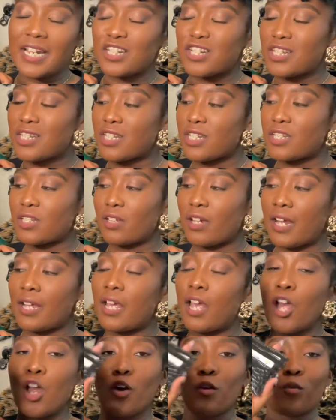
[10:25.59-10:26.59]
This is
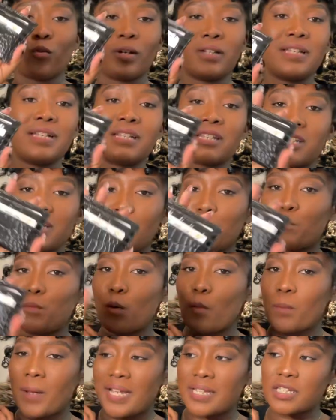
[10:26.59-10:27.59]
like really
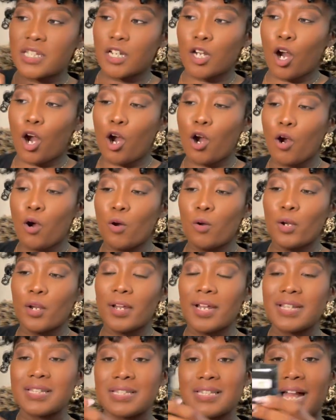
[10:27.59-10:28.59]
simple, basic card holder.
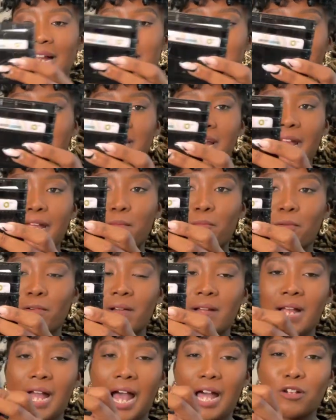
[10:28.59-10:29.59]
It's like snake
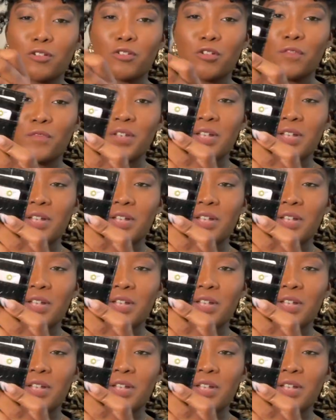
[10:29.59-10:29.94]
print. I don't know if